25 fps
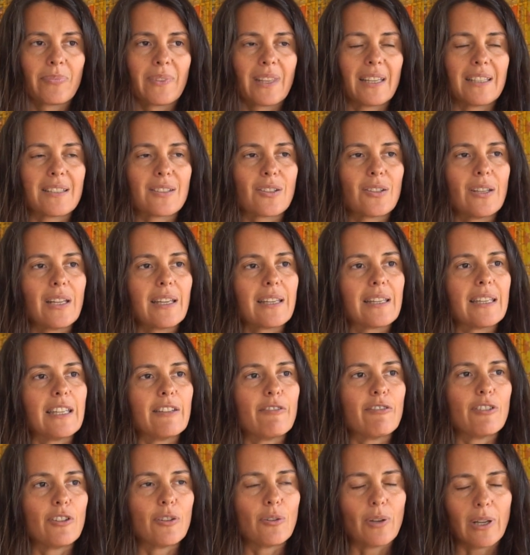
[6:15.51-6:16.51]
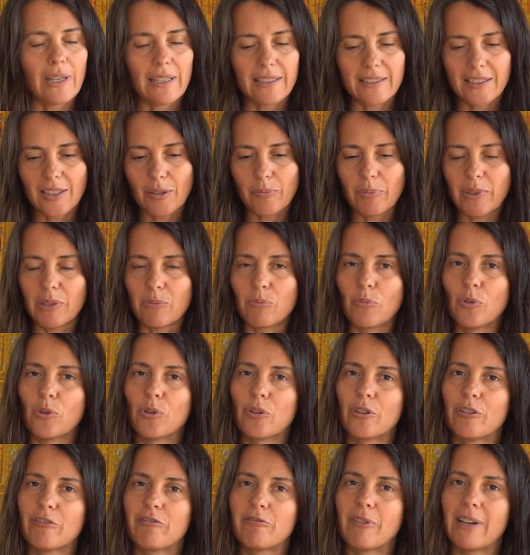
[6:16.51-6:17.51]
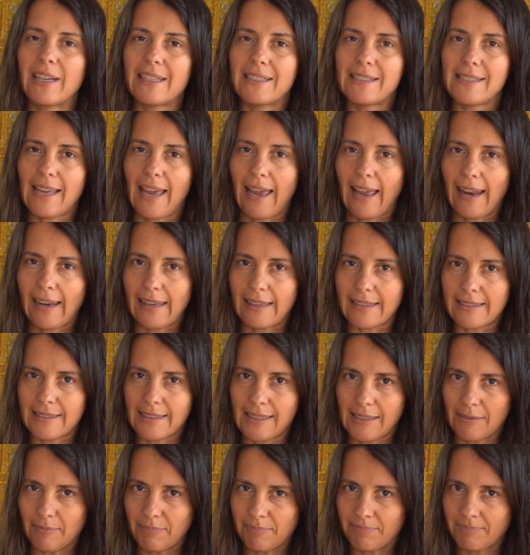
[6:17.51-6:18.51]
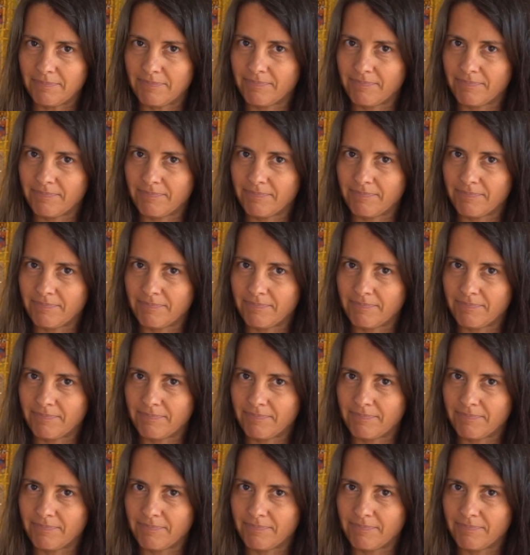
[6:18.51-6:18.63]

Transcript: it's gonna give you a little bit more of vitality.